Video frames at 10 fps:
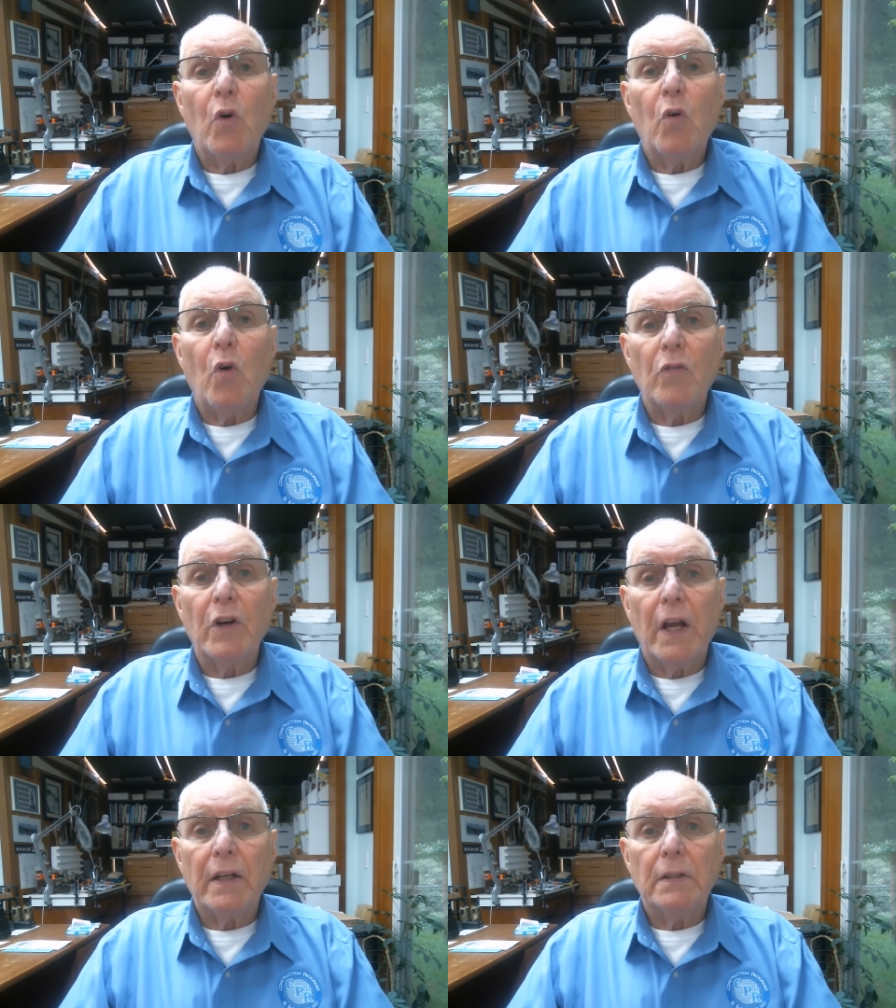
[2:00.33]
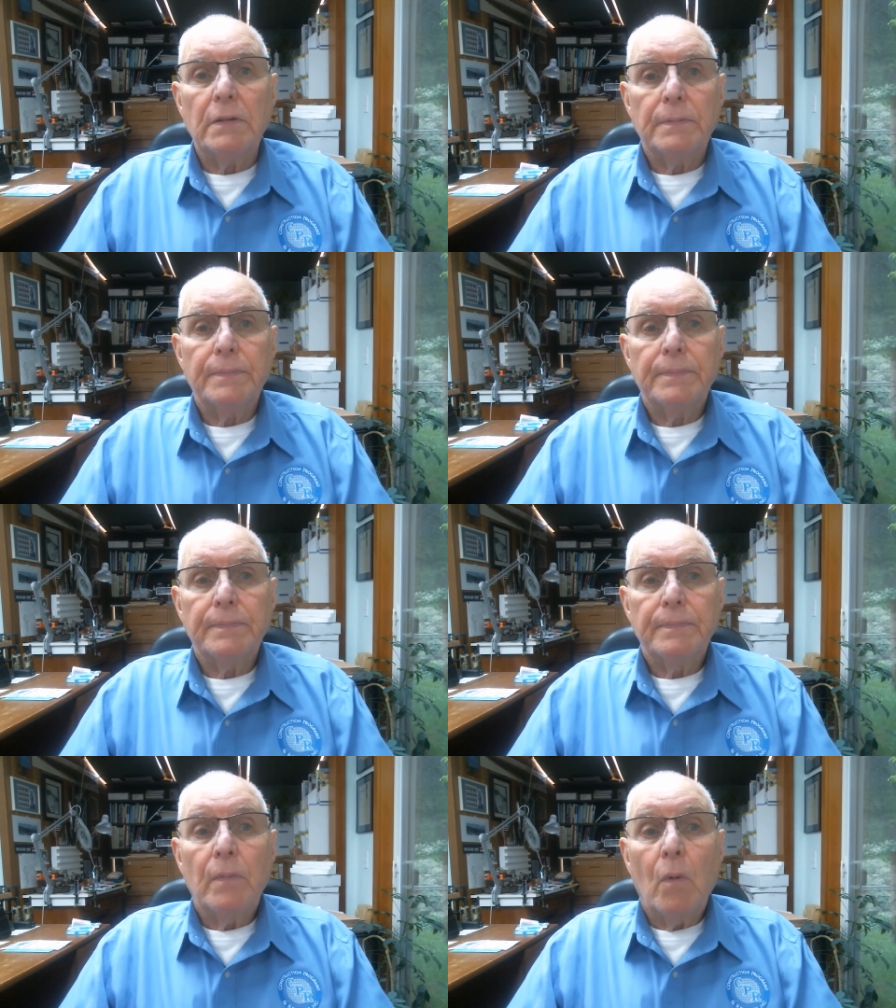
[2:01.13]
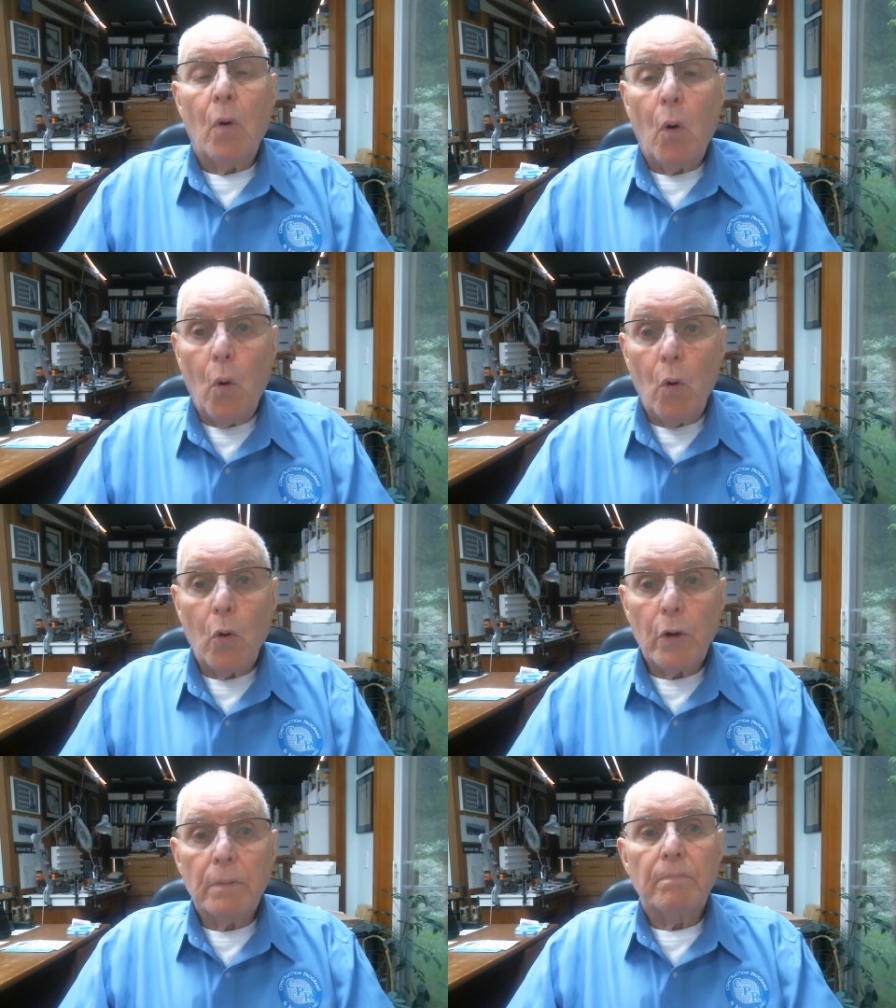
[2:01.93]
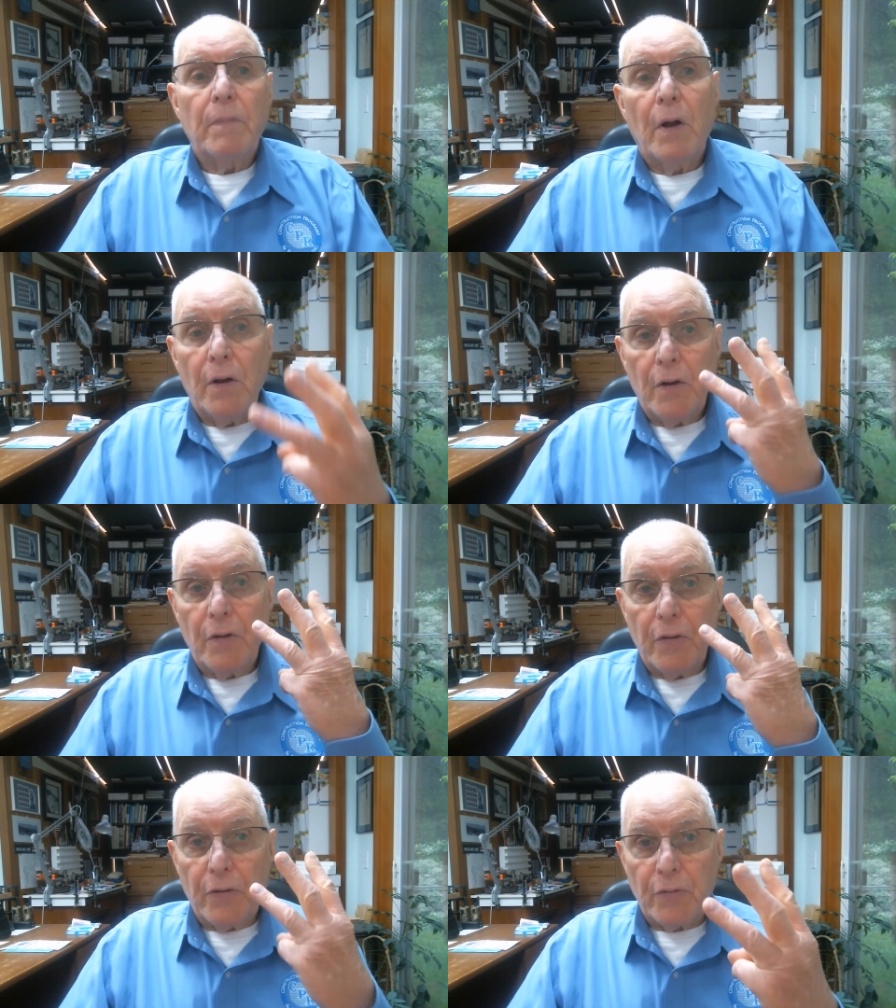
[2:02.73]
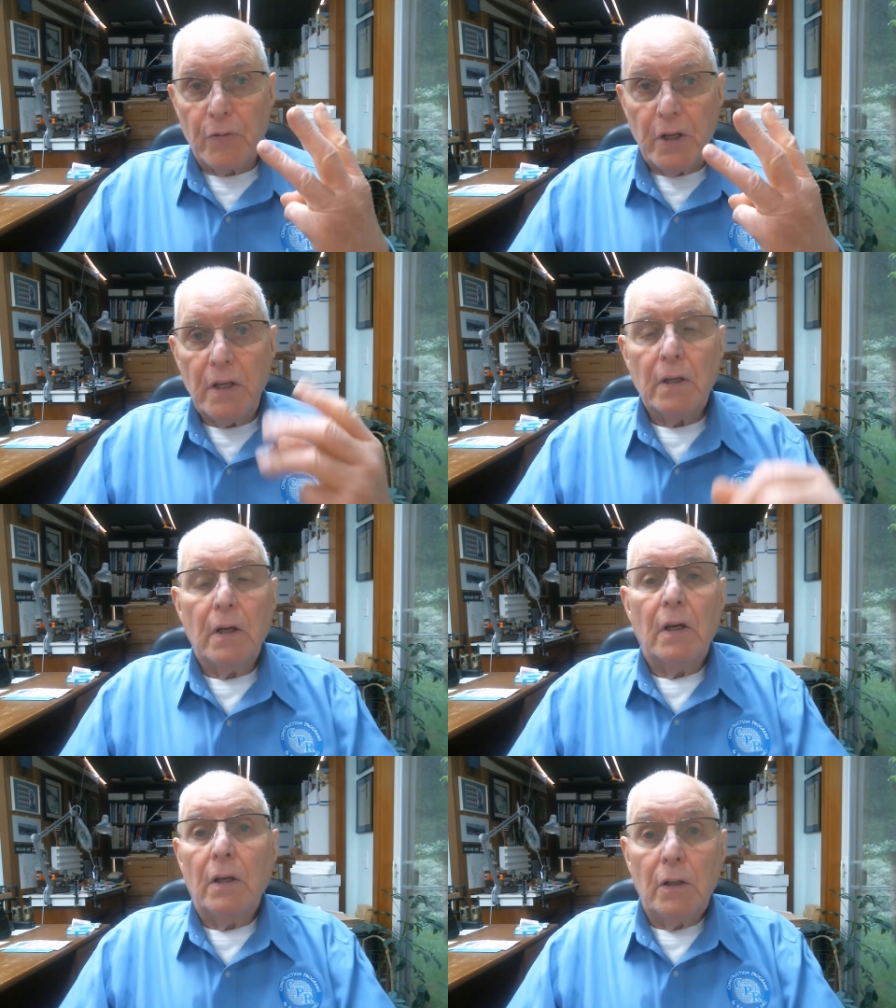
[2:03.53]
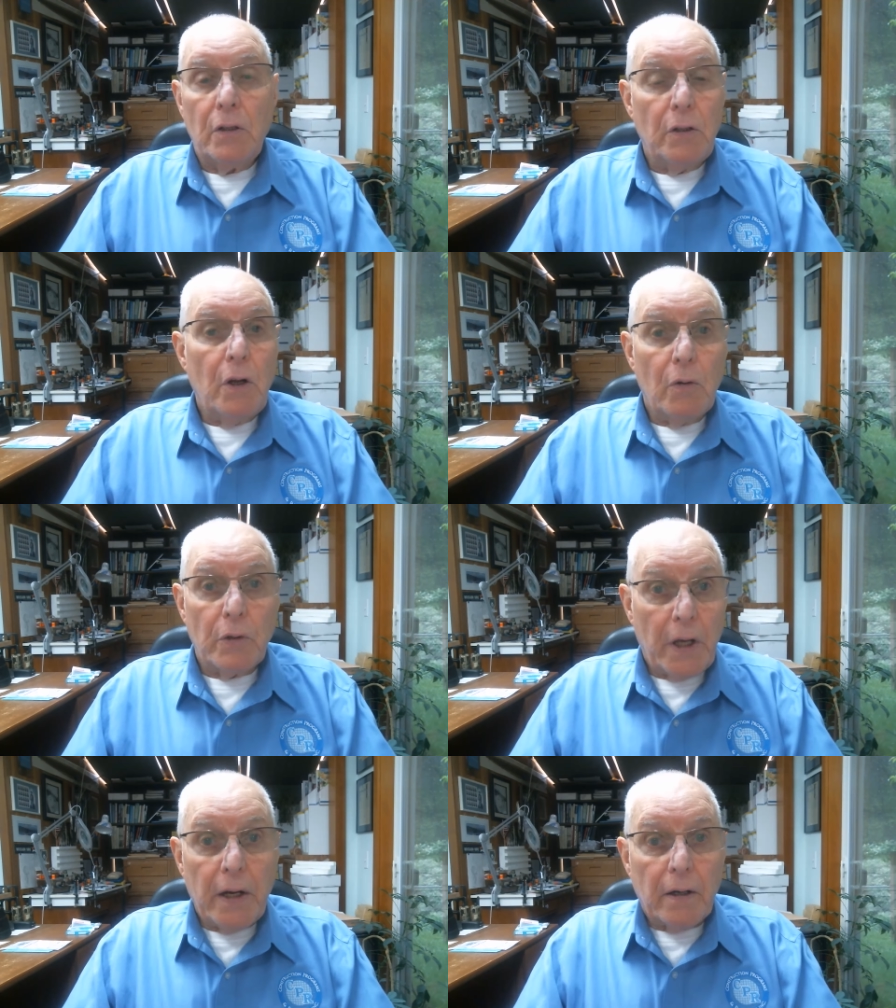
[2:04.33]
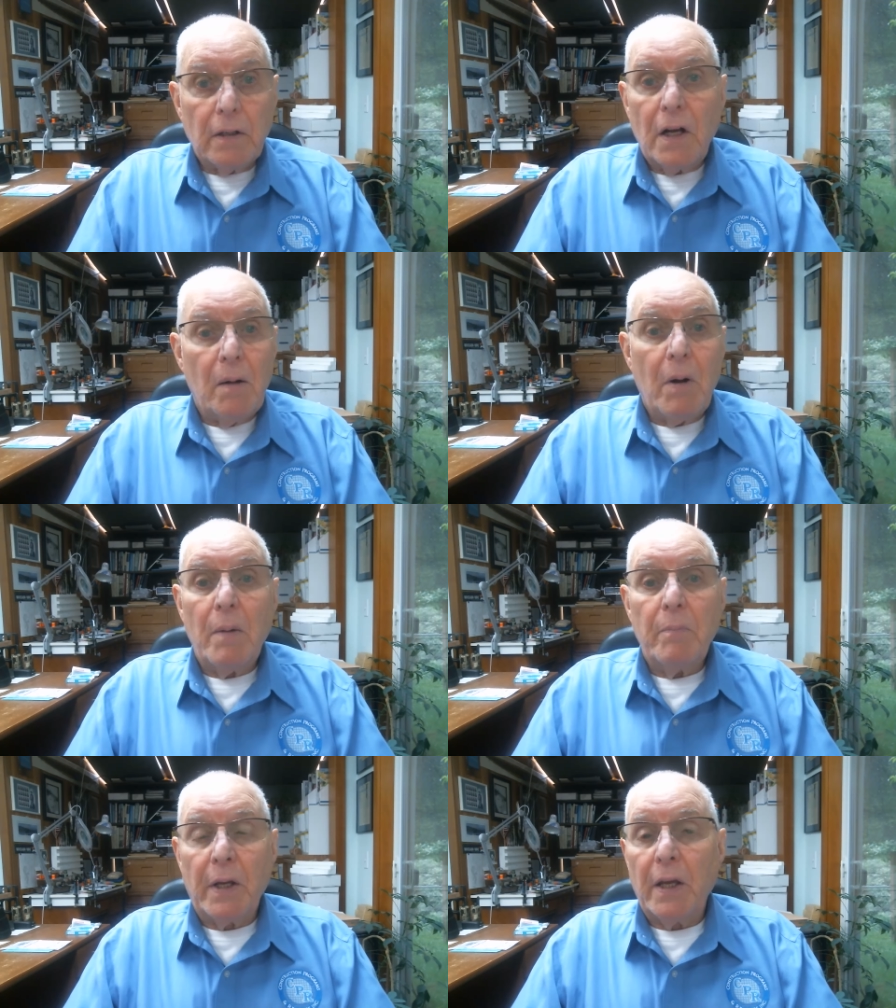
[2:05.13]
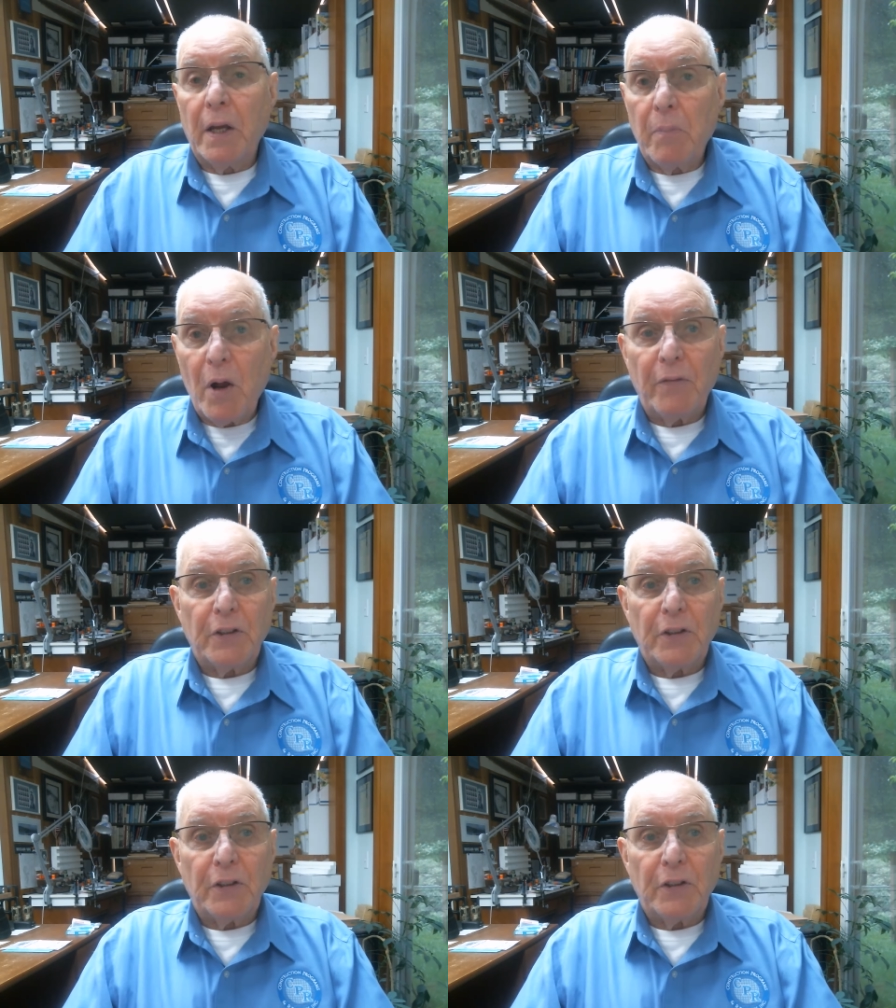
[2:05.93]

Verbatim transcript: overhead. Or three, you don't care about making a profit.